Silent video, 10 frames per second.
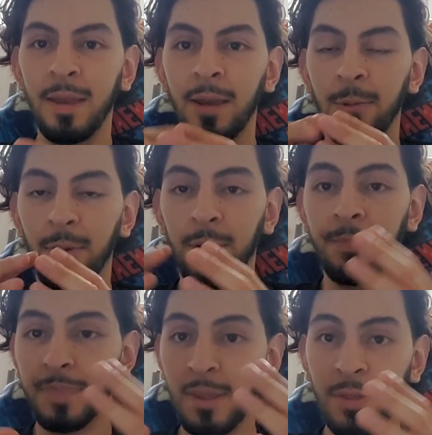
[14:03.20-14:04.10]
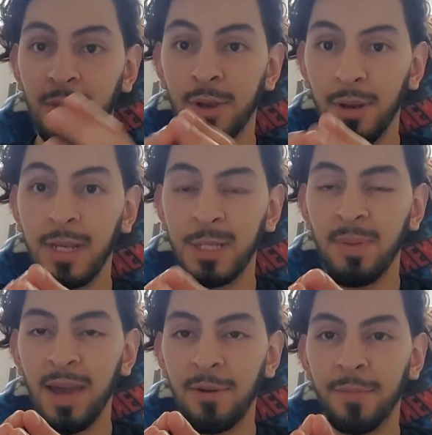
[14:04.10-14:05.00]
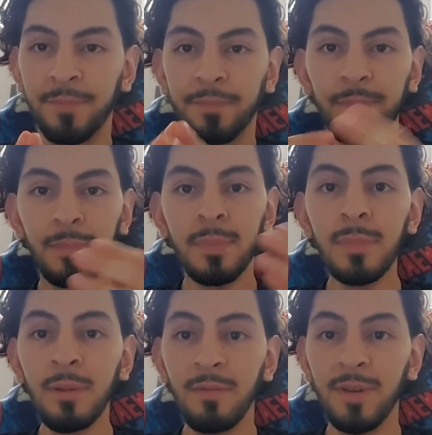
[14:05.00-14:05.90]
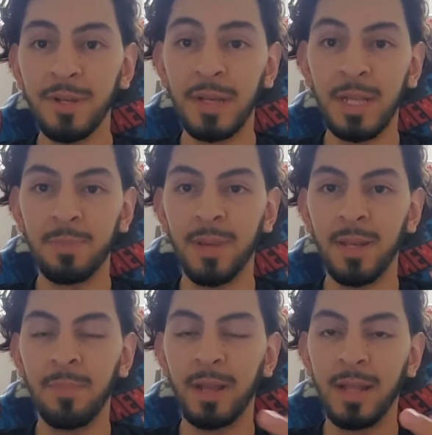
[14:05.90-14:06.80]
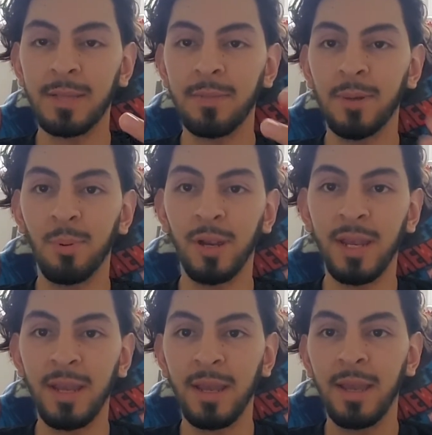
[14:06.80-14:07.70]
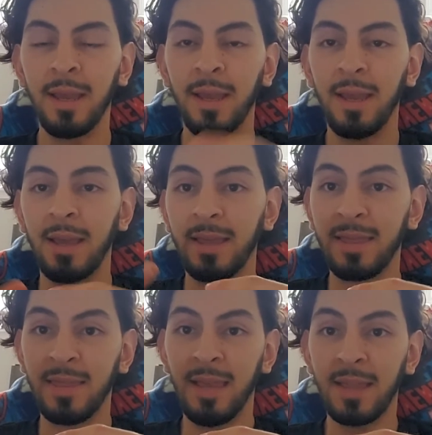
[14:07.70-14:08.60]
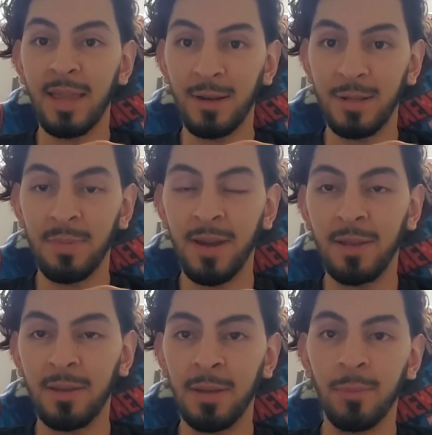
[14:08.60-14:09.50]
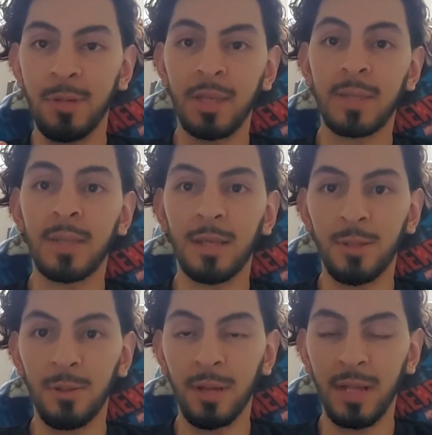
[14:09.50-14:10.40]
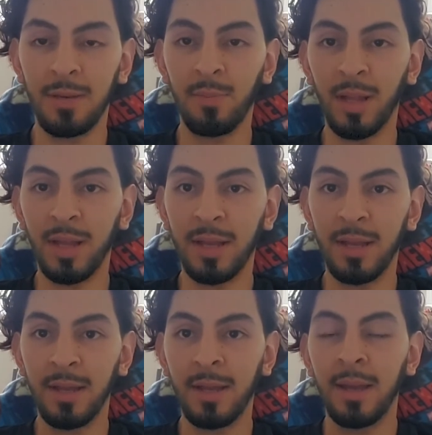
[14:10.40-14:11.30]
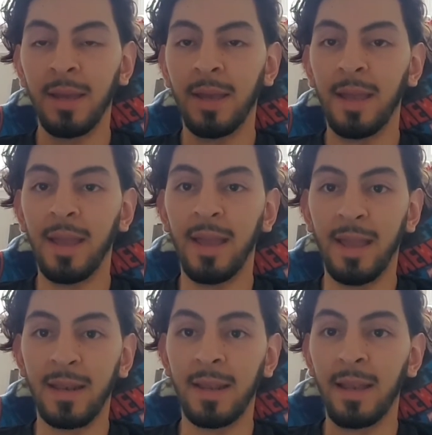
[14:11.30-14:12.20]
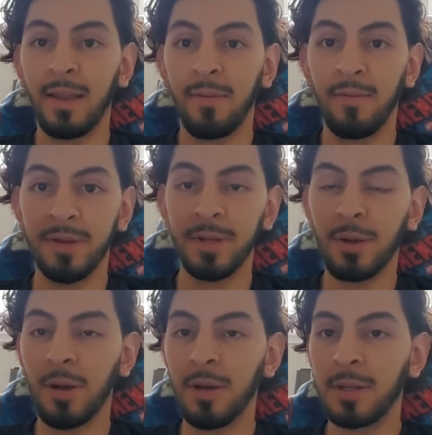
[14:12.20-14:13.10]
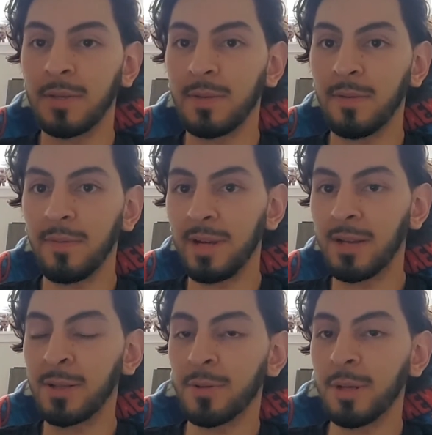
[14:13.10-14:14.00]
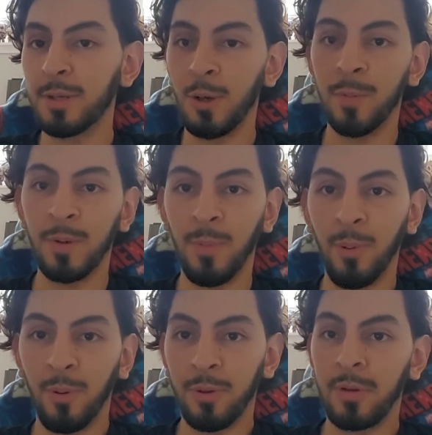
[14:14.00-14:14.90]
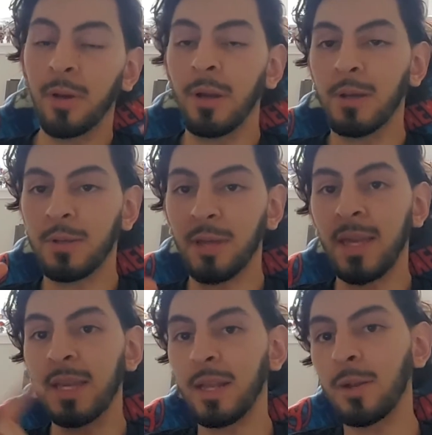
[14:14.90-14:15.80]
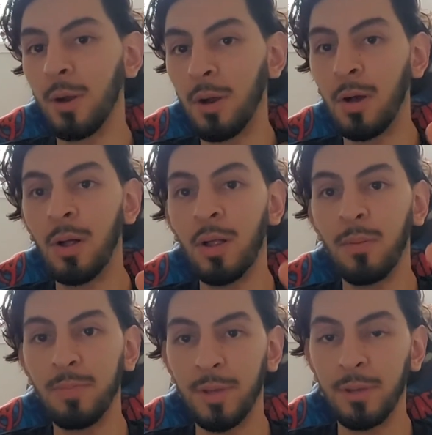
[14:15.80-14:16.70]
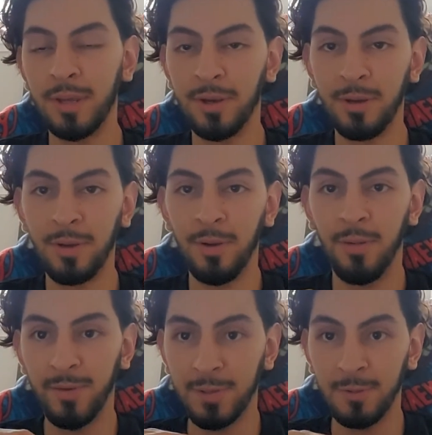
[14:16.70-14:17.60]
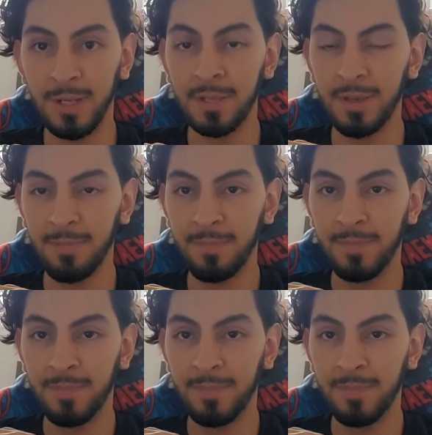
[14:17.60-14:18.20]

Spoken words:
Well, during this battle, Vision gets pinned up against some debris, and Thanos is about to kill him with his dual-ended blade. And Vision calls for Doctor Strange to open up a portal so that he can call Mjolnir over to rescue him.